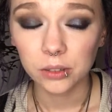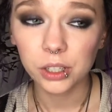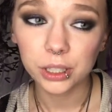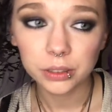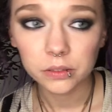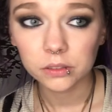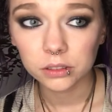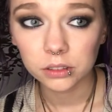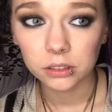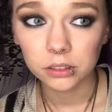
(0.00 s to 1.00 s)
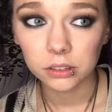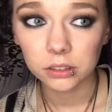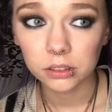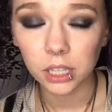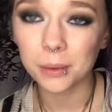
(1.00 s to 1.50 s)
well,
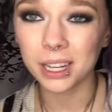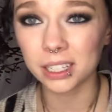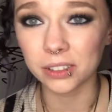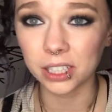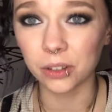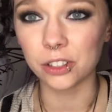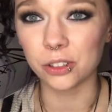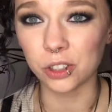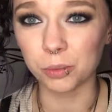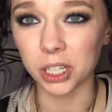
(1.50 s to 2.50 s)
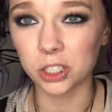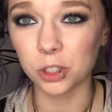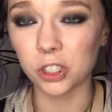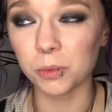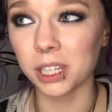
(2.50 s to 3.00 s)
I'm not gonna really go into it too
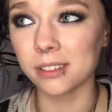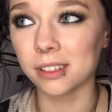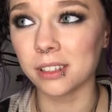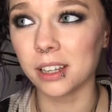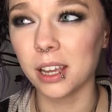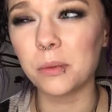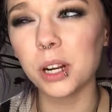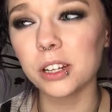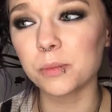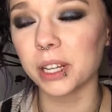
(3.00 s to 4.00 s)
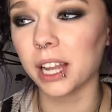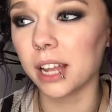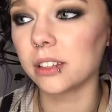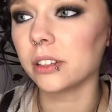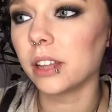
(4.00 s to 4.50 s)
much, just because it it worked, but
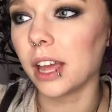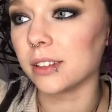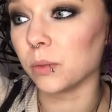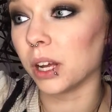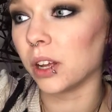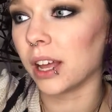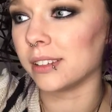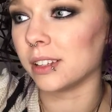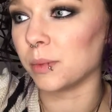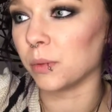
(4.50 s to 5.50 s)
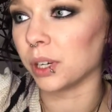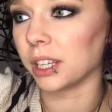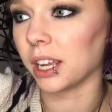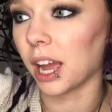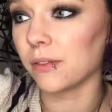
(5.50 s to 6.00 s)
not as well as it's been
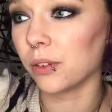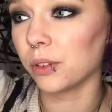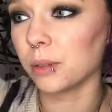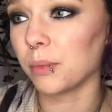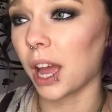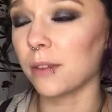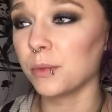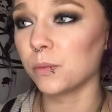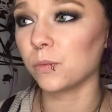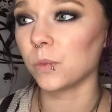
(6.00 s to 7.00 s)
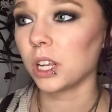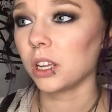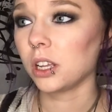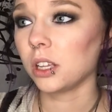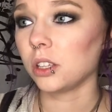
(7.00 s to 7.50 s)
working. I've only I've been
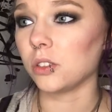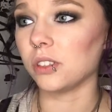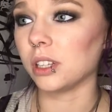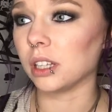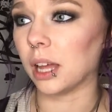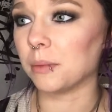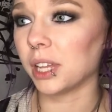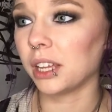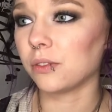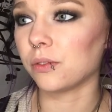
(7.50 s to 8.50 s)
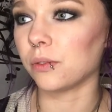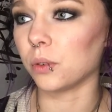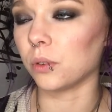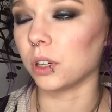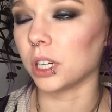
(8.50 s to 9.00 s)
using Limelight
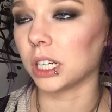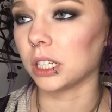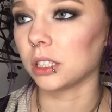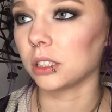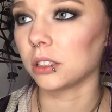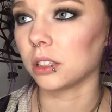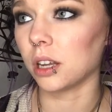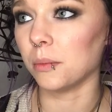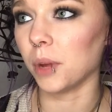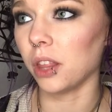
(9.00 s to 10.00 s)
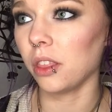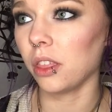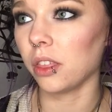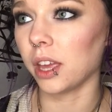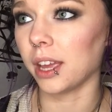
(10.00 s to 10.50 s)
for a
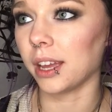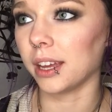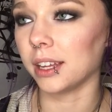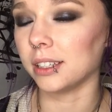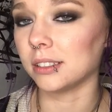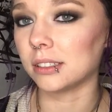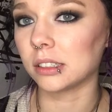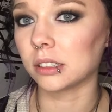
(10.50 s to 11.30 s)
month and